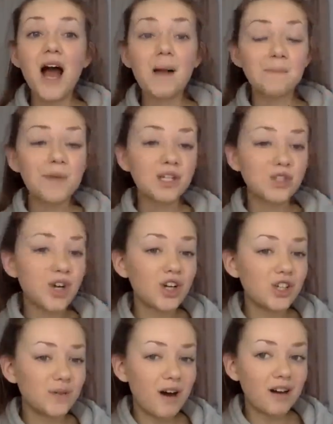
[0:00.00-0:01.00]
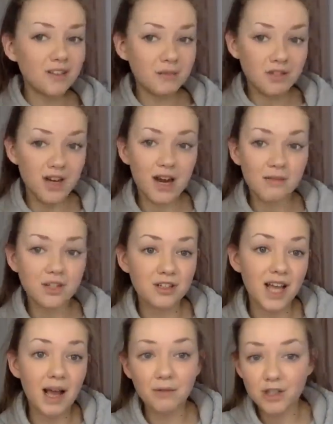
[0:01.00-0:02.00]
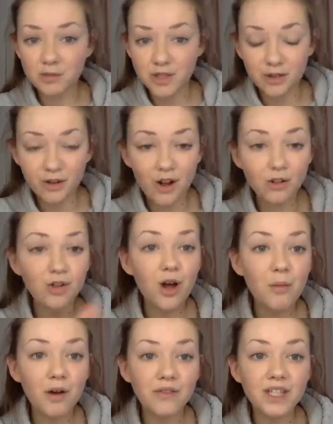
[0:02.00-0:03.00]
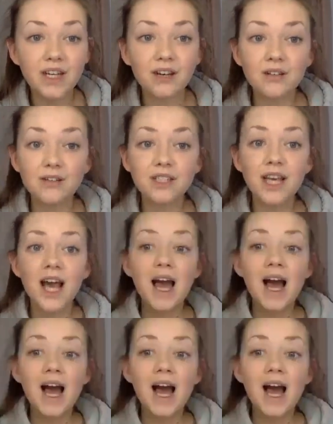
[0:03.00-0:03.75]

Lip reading: and make sure you are subscribed, because I'm going to be doing a lot more videos,